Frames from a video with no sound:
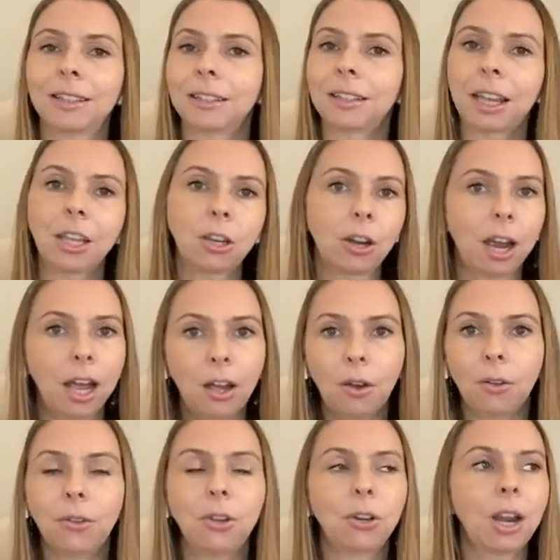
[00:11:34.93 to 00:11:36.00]
It's like your
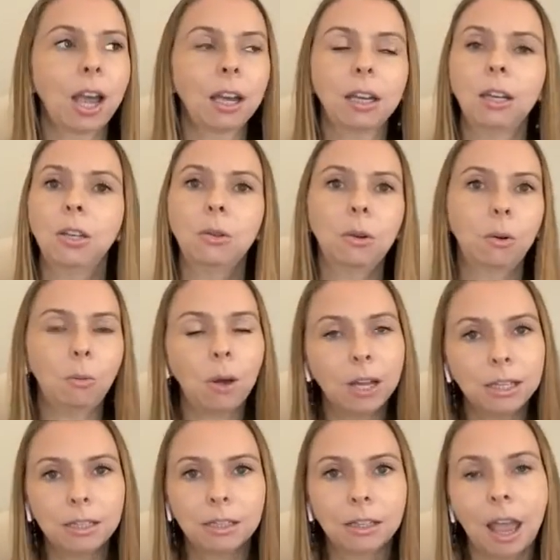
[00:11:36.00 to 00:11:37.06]
health. You're not going to do it
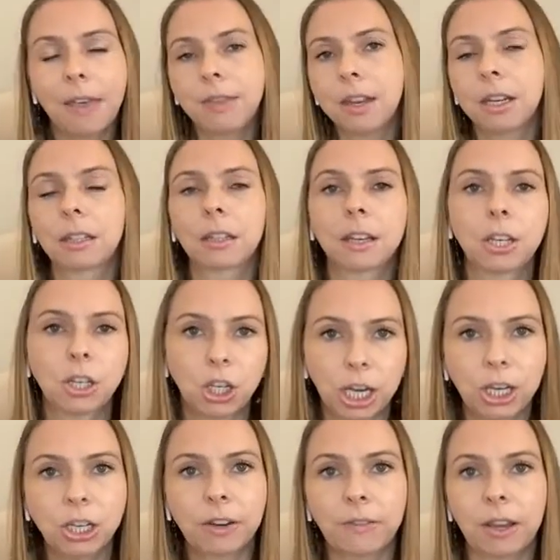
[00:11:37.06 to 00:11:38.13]
once and then it's going to
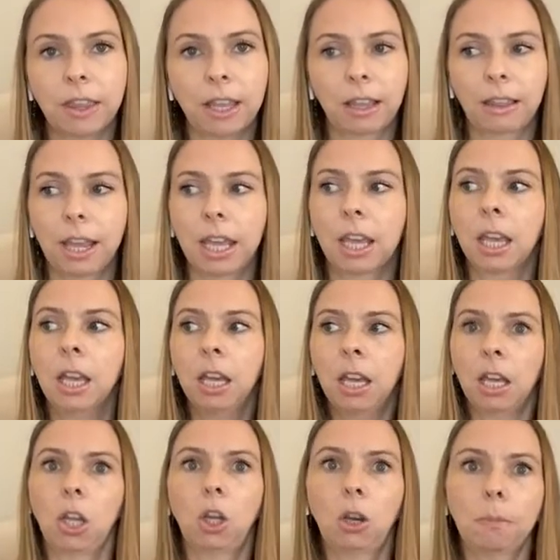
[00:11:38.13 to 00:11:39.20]
change everything. Like
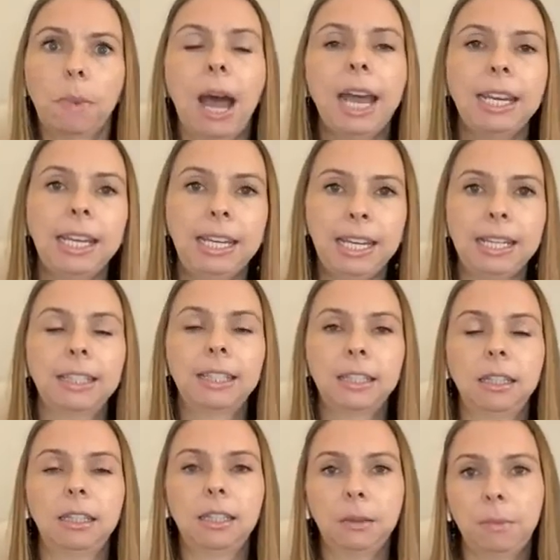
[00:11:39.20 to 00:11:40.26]
your body needs
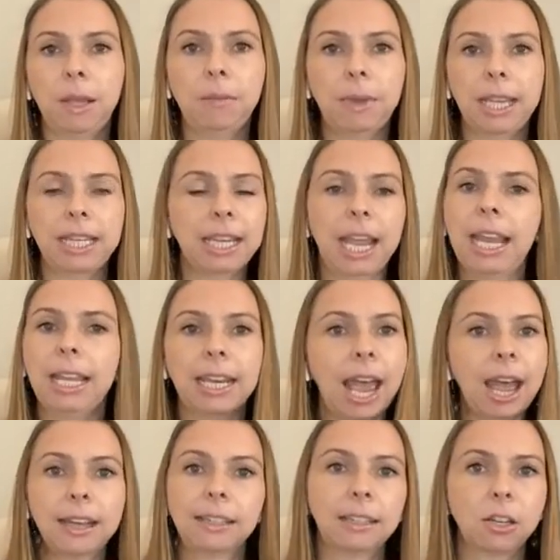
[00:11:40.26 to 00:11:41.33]
to be maintained,
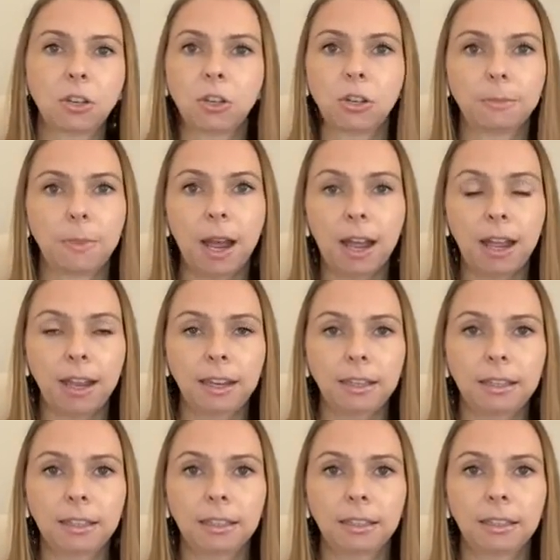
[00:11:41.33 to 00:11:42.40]
as does your mind.